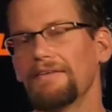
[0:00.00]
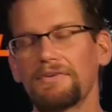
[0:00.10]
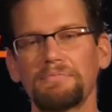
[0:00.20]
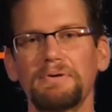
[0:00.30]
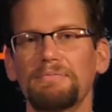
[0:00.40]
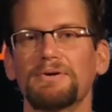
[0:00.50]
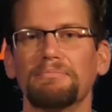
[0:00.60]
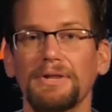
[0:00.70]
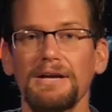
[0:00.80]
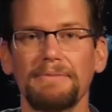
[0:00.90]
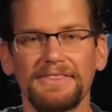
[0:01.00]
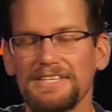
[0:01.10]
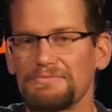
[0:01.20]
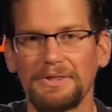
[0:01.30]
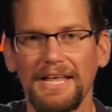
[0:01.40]
I've heard people complain about
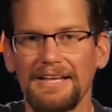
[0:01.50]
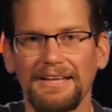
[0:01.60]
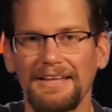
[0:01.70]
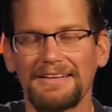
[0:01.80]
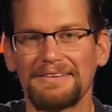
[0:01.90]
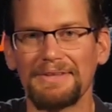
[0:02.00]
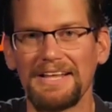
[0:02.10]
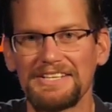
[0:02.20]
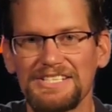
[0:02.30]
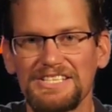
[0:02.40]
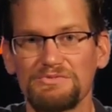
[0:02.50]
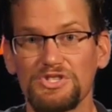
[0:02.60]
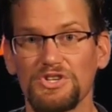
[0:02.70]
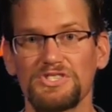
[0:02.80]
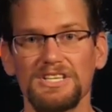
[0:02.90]
this, but that, uh, to me that just seems
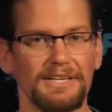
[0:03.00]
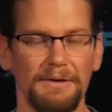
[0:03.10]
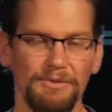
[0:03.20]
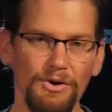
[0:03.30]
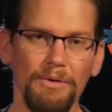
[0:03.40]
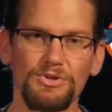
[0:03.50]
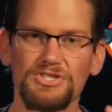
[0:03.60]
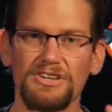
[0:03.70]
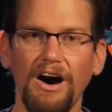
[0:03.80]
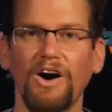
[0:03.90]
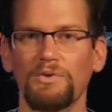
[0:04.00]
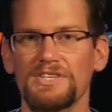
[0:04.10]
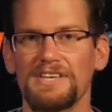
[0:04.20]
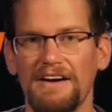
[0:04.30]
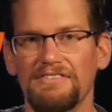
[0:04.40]
so silly. I mean, you almost
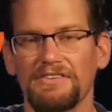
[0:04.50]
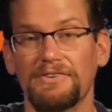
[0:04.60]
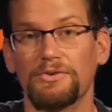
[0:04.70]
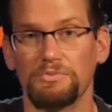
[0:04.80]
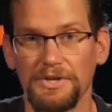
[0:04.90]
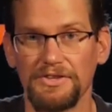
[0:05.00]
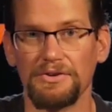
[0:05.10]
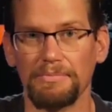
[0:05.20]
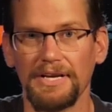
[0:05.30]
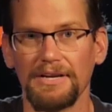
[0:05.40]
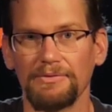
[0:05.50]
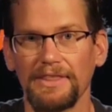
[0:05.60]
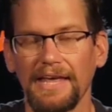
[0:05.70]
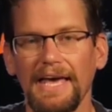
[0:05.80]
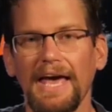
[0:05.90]
always have your phone with you to begin
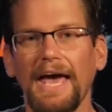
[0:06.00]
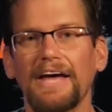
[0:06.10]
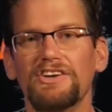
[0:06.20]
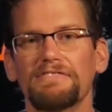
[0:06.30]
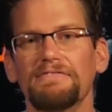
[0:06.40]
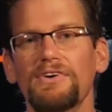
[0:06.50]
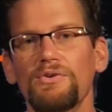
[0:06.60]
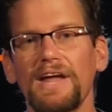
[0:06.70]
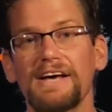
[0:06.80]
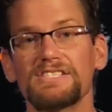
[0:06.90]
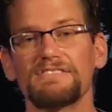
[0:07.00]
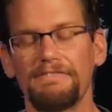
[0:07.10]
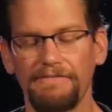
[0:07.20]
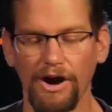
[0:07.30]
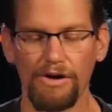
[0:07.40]
with. And your phone has
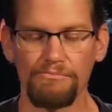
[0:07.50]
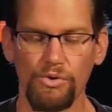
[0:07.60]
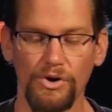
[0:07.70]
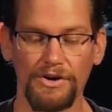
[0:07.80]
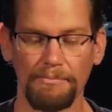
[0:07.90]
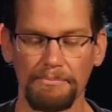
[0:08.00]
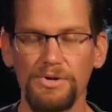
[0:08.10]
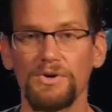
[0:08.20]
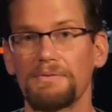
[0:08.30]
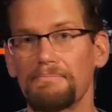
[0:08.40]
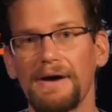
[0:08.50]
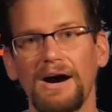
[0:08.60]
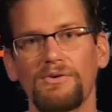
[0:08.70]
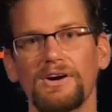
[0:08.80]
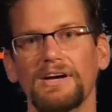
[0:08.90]
far more computing
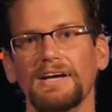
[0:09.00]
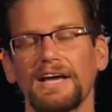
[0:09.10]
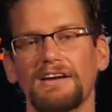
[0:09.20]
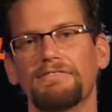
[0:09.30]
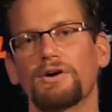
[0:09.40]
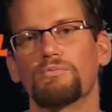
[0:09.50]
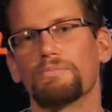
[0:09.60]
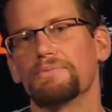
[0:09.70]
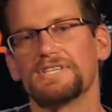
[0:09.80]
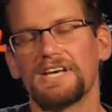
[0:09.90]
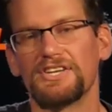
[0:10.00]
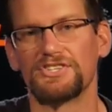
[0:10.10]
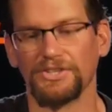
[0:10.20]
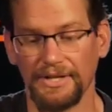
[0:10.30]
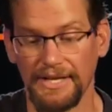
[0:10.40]
power and far more
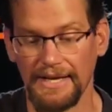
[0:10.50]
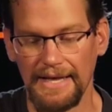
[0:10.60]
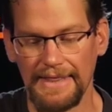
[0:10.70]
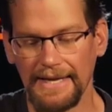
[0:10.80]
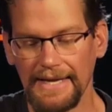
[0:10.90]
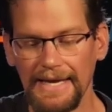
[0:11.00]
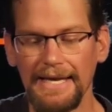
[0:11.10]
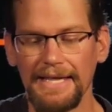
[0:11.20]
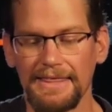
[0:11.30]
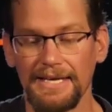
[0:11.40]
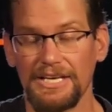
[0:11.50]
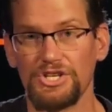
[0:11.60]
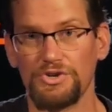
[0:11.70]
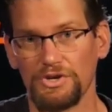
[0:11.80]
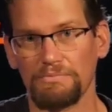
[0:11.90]
potential than
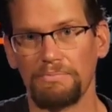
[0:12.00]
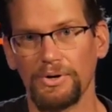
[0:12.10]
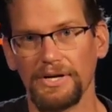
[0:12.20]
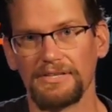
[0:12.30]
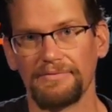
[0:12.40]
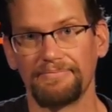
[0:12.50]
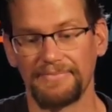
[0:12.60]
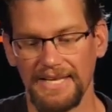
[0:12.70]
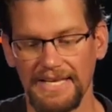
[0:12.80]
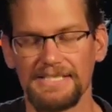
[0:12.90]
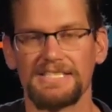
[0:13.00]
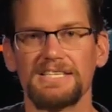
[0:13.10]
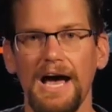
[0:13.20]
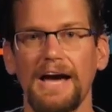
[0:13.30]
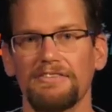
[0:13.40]
anything you could put
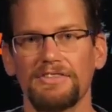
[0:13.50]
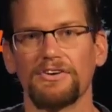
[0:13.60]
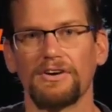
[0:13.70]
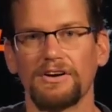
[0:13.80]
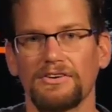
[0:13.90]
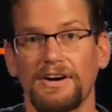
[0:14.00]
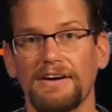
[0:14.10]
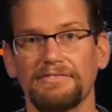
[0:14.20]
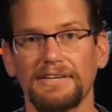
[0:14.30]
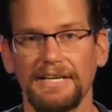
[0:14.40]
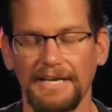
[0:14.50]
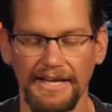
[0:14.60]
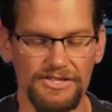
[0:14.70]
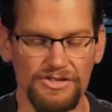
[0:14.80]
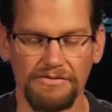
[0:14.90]
inside of the chronograph.
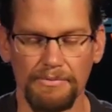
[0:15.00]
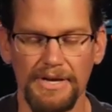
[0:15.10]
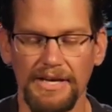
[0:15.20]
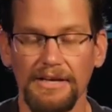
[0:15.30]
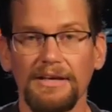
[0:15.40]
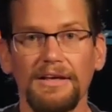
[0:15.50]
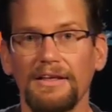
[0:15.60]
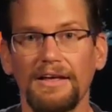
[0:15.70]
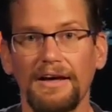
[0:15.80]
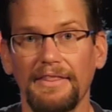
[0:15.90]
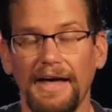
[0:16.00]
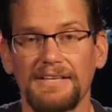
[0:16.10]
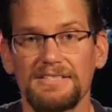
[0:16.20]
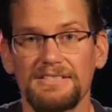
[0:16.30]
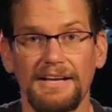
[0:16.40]
And so for me, uh,
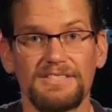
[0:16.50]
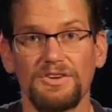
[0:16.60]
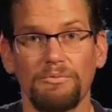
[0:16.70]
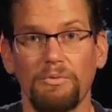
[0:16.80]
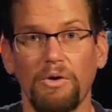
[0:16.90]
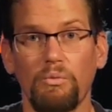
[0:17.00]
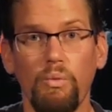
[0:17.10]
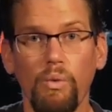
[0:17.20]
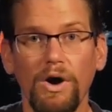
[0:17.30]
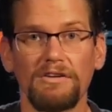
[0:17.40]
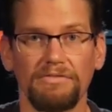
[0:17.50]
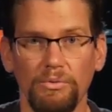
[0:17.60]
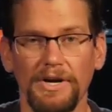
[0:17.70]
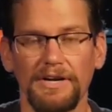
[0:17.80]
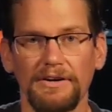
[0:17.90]
that's, that's a, a,
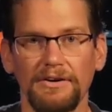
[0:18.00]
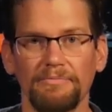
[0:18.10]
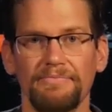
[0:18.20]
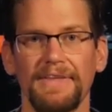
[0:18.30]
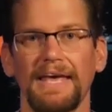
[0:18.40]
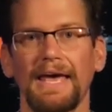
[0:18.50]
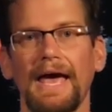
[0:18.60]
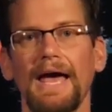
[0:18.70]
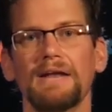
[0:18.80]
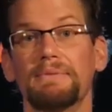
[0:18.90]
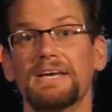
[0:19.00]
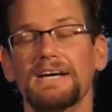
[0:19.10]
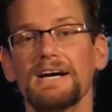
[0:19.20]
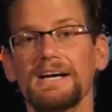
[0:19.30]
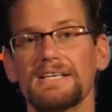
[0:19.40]
wonderful way to go. And
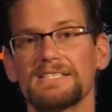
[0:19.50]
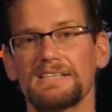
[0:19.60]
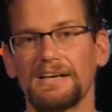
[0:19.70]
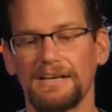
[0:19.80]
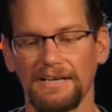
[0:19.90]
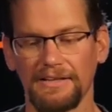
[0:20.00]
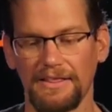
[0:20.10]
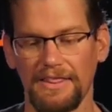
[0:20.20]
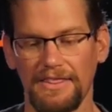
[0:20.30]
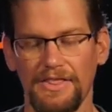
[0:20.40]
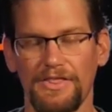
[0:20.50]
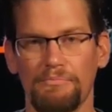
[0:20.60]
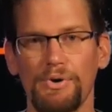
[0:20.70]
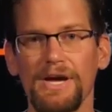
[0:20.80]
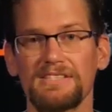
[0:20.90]
because uh, the
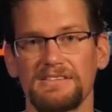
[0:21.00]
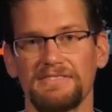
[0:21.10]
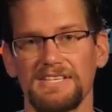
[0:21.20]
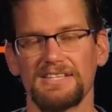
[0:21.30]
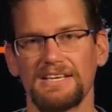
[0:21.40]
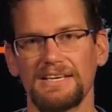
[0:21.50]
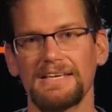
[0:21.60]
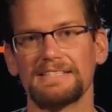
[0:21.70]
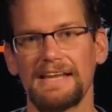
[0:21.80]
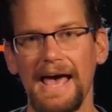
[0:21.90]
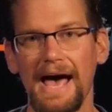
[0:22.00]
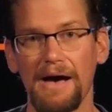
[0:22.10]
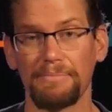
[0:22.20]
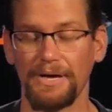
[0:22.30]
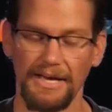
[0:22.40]
brains of thing is an
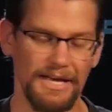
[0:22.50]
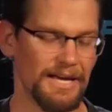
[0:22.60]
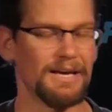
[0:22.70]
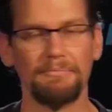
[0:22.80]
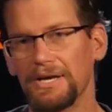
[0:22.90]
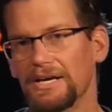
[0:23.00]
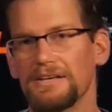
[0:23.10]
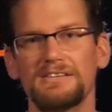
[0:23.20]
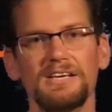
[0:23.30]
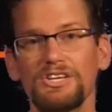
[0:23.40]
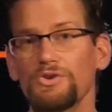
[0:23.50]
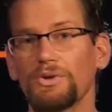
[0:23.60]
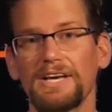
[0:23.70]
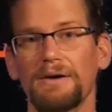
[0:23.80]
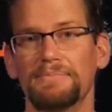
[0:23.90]
app, it can be
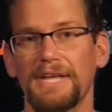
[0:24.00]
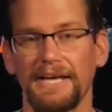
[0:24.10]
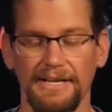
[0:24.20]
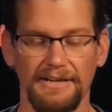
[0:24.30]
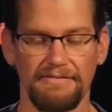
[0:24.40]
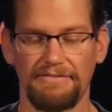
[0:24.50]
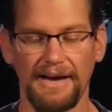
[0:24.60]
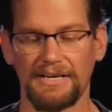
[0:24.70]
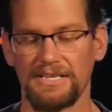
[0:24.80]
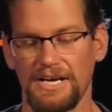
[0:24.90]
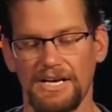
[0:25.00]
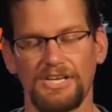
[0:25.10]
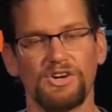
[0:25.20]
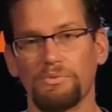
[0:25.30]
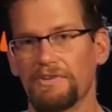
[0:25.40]
continually updated. And in fact,
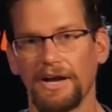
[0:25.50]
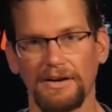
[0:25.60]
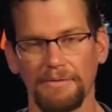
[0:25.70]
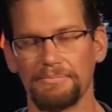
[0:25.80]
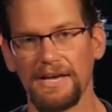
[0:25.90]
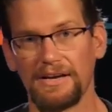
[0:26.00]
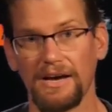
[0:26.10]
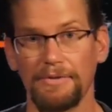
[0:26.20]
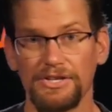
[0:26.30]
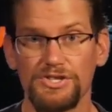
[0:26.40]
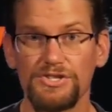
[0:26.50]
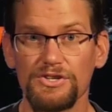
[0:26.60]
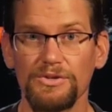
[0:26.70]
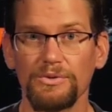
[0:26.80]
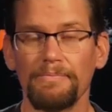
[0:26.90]
you know, we've got an update coming
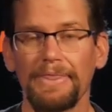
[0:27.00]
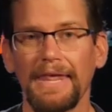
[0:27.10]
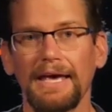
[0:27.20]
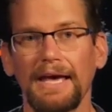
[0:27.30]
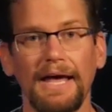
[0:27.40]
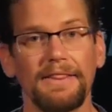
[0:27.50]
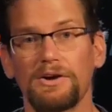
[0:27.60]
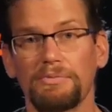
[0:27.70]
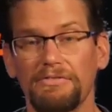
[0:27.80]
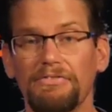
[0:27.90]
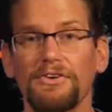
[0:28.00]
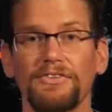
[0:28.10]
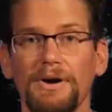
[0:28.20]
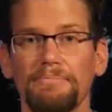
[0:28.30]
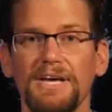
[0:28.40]
soon, and there will be
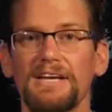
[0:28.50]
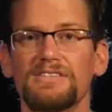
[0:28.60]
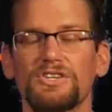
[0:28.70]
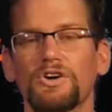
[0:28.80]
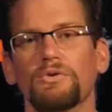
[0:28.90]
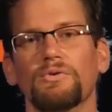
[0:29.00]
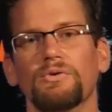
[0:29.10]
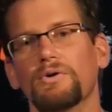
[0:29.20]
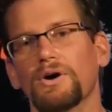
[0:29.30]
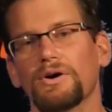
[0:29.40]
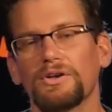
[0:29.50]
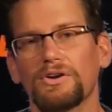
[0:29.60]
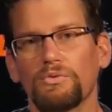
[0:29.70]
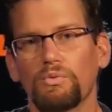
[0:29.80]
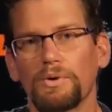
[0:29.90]
further updates. You know, uh, you
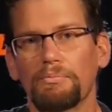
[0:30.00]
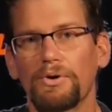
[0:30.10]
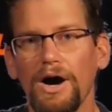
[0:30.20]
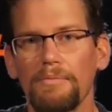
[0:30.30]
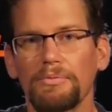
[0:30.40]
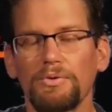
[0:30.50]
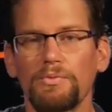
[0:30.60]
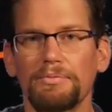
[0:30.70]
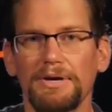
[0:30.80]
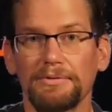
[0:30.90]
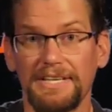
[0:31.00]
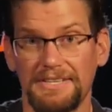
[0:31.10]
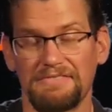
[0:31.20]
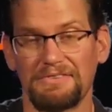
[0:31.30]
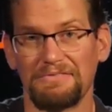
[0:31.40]
know, we probably will be able to
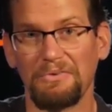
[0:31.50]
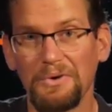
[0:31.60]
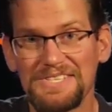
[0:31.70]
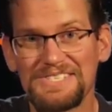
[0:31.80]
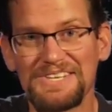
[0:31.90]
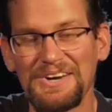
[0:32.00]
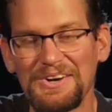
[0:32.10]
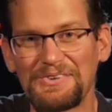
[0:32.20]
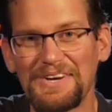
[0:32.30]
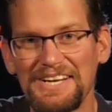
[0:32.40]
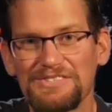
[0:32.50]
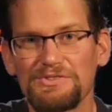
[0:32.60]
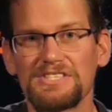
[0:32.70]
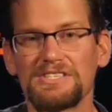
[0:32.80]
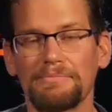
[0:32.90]
get different voice readings,
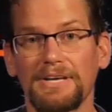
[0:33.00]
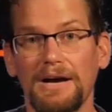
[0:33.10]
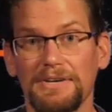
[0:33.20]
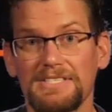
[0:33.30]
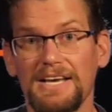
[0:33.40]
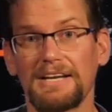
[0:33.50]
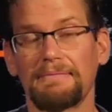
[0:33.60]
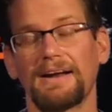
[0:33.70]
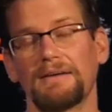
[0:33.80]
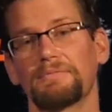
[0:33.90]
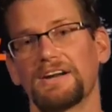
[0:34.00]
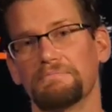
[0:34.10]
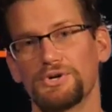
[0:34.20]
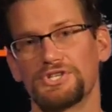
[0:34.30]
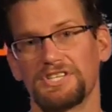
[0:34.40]
which is something I'm excited about. I'm kind
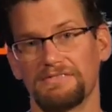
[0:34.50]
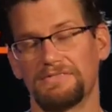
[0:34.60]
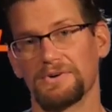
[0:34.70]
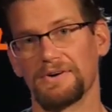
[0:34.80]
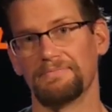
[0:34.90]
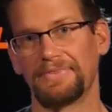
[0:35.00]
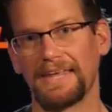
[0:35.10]
of pushing for